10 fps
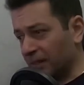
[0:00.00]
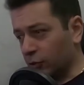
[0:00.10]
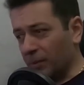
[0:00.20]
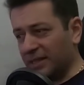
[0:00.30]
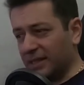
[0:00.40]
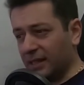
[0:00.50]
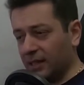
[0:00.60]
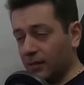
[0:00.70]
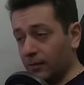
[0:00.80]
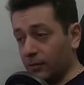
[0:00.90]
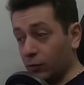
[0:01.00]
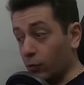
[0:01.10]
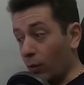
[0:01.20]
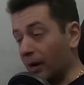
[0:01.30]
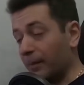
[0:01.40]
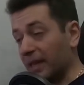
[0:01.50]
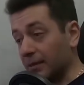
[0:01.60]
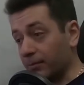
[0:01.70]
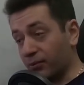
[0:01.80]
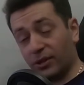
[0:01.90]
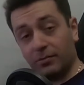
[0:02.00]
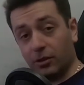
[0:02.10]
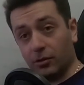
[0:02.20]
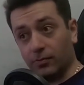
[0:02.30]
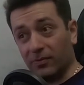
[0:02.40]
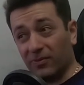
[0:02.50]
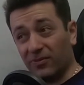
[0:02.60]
So basically, you are paying premium